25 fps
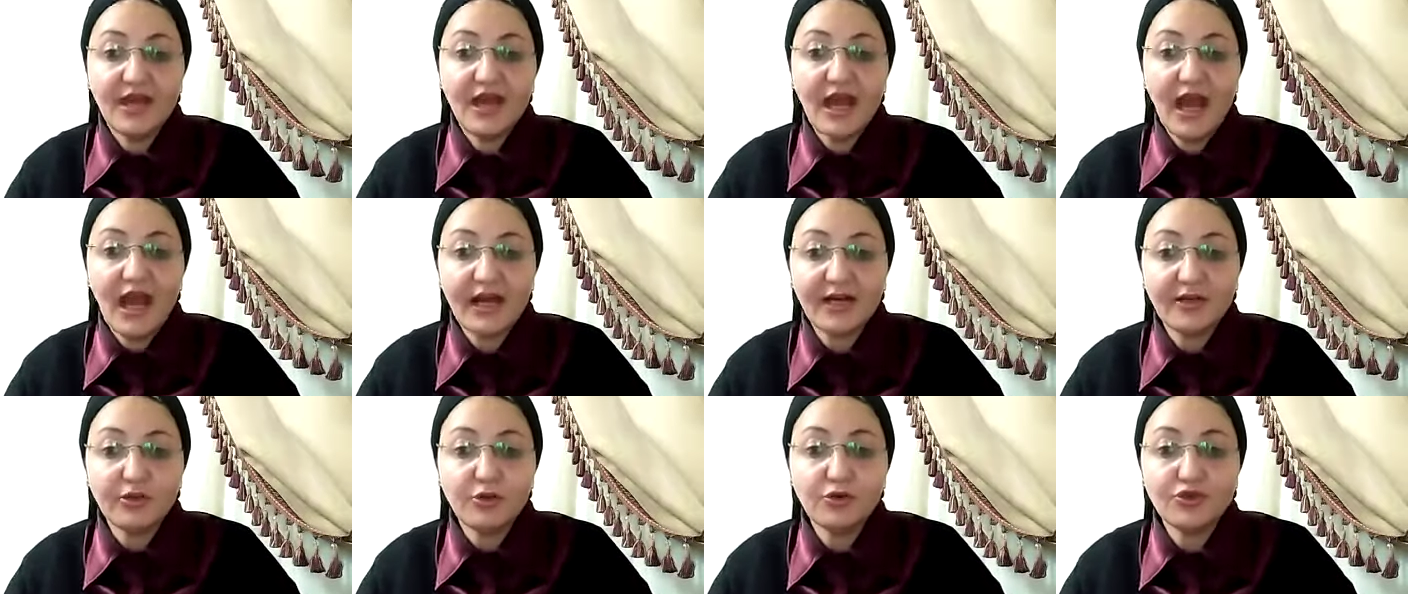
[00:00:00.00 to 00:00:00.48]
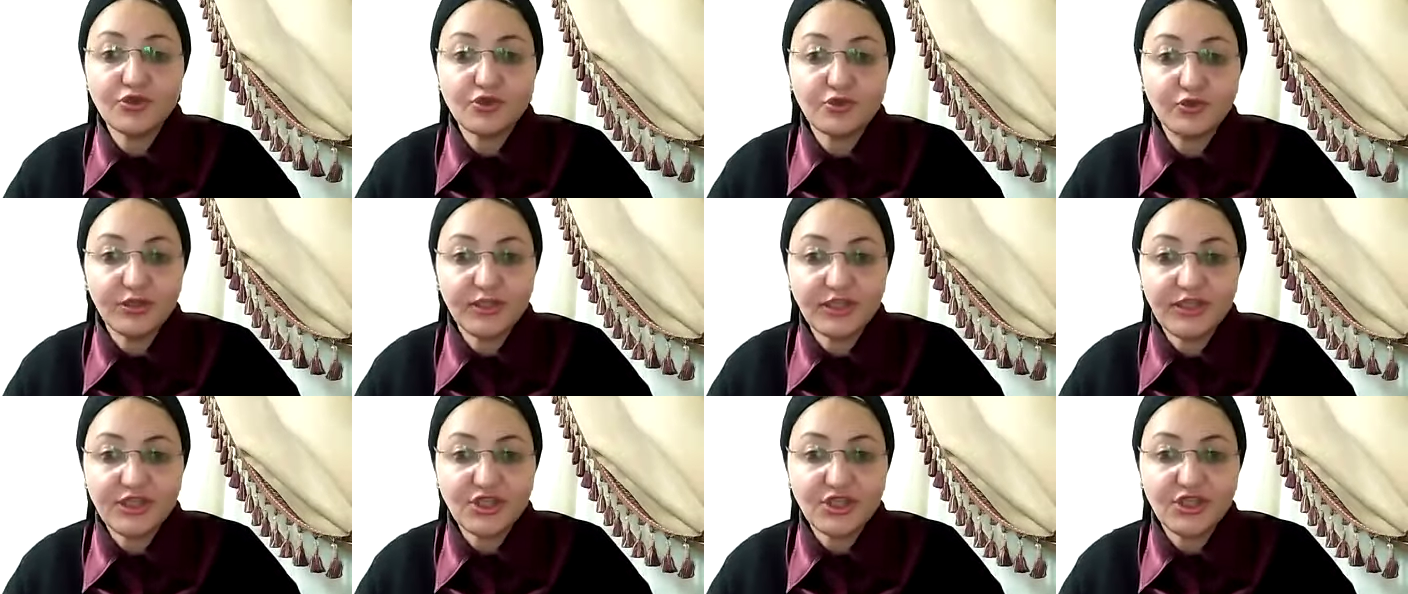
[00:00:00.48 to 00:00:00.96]
a close
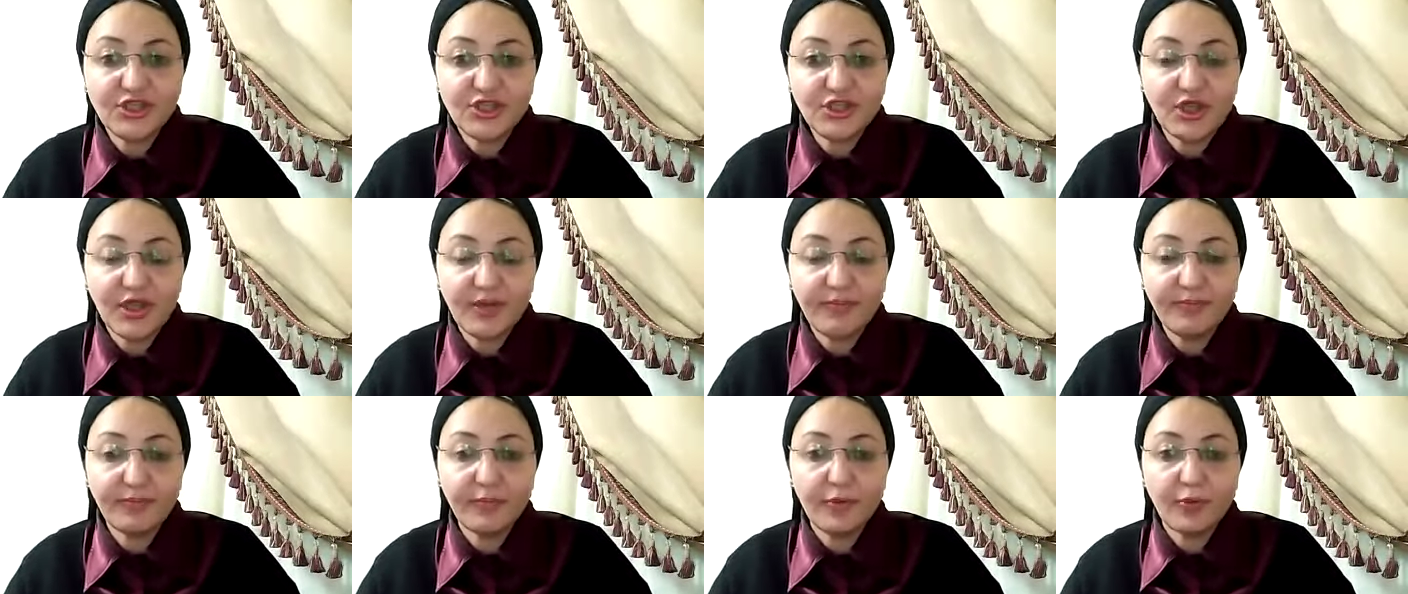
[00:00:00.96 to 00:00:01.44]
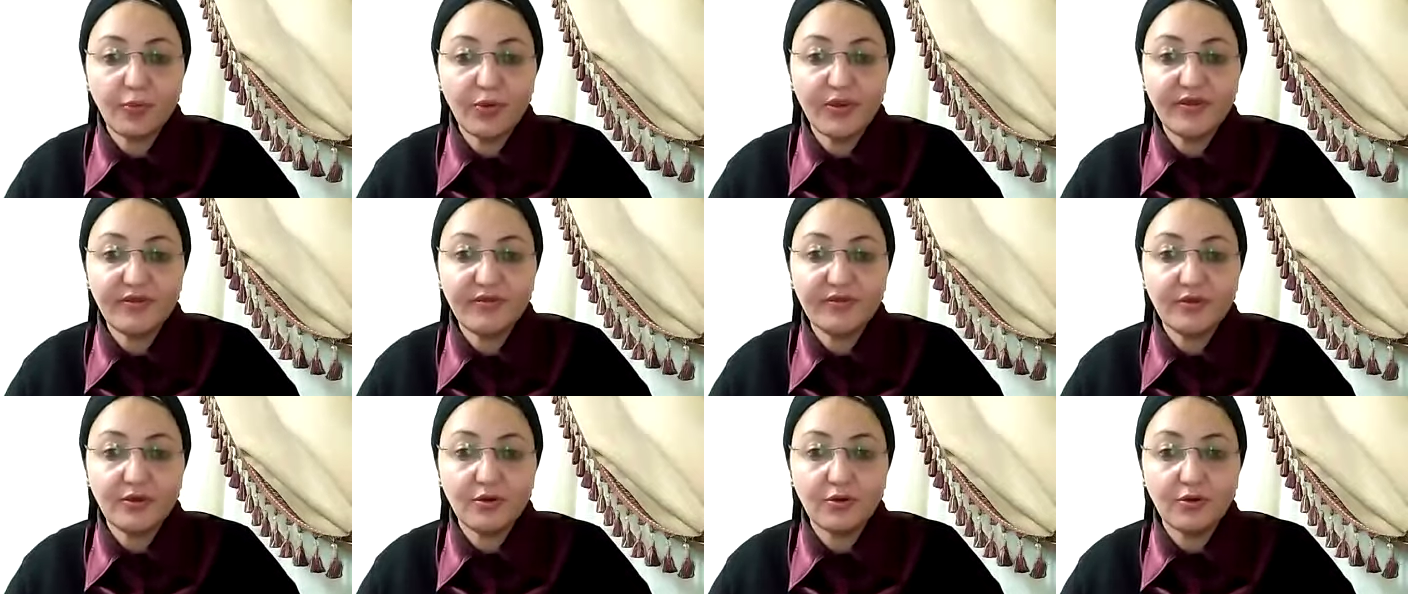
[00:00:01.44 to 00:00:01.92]
relationship
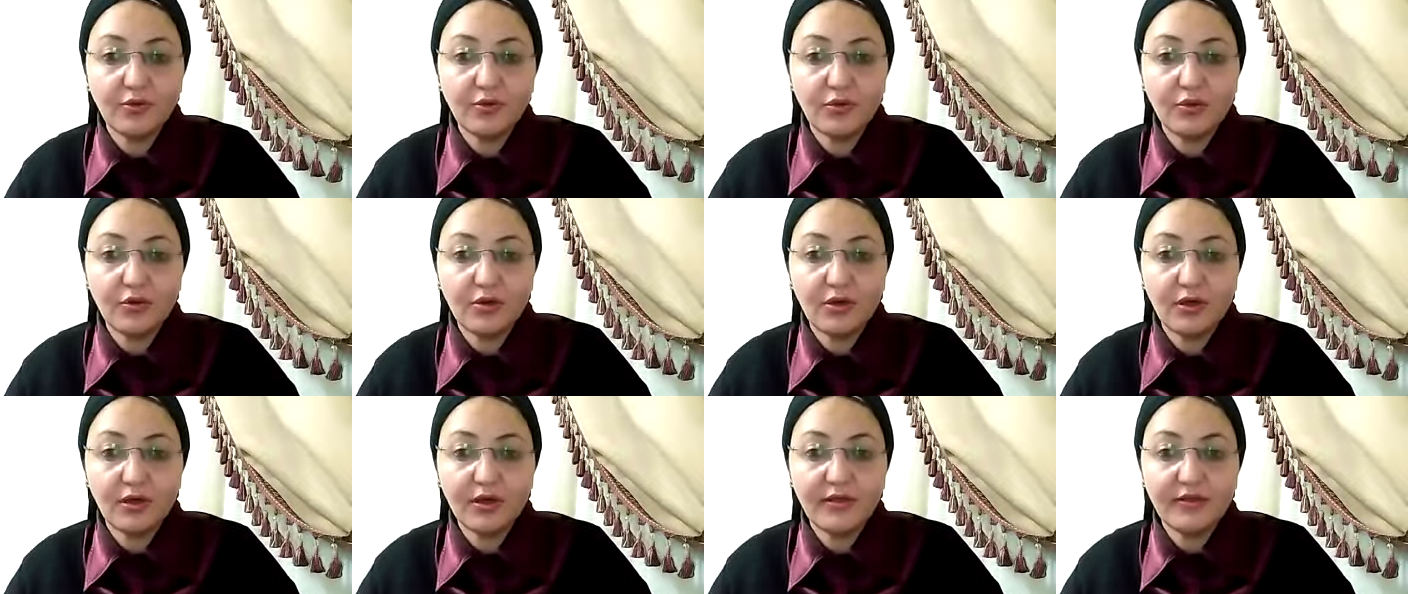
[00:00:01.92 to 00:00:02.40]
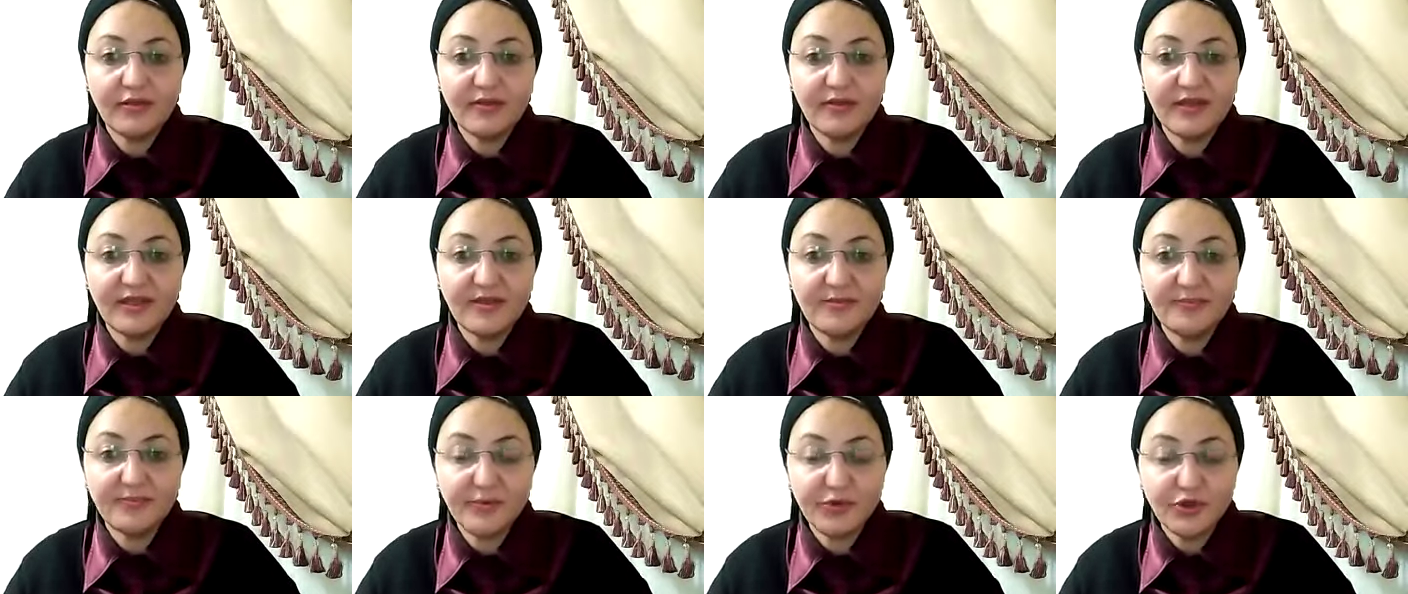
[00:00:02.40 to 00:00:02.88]
with
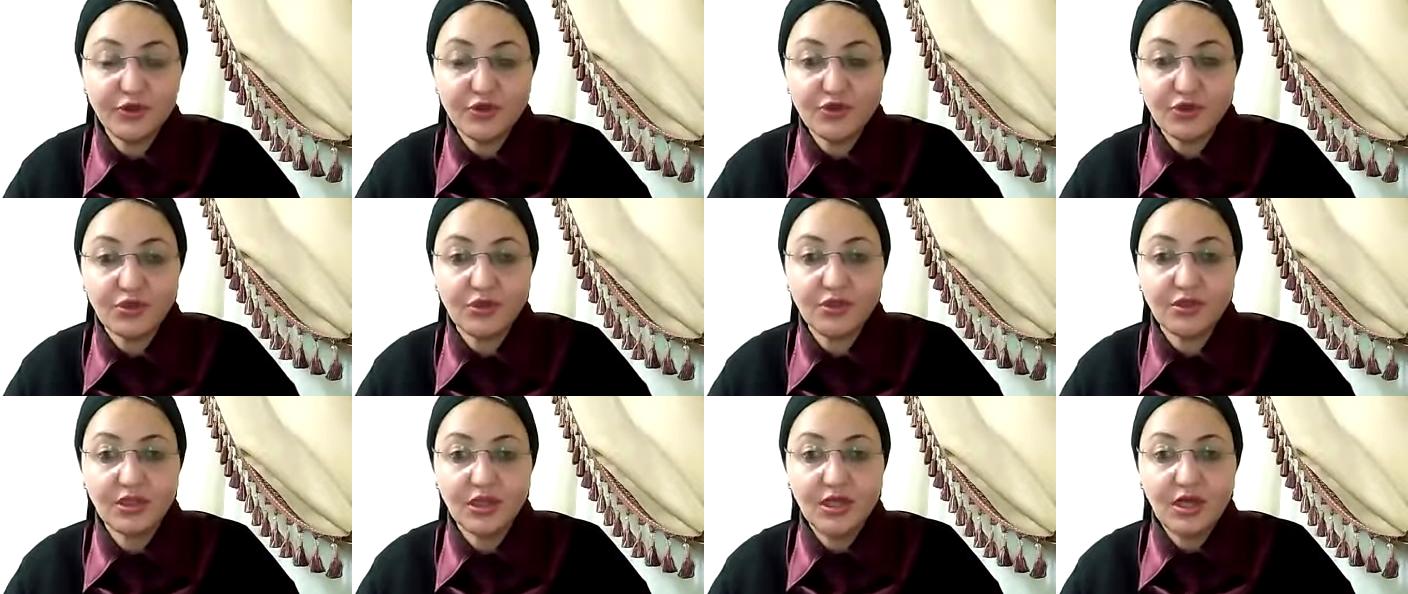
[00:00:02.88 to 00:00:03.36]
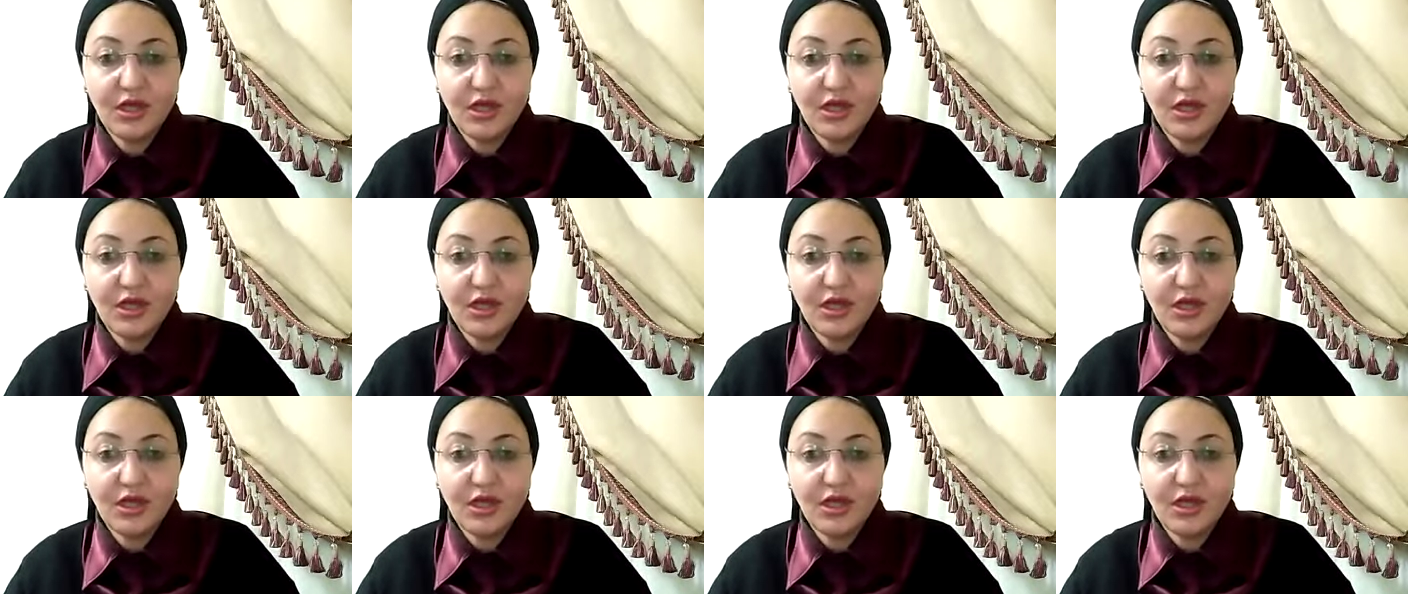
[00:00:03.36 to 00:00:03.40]
the person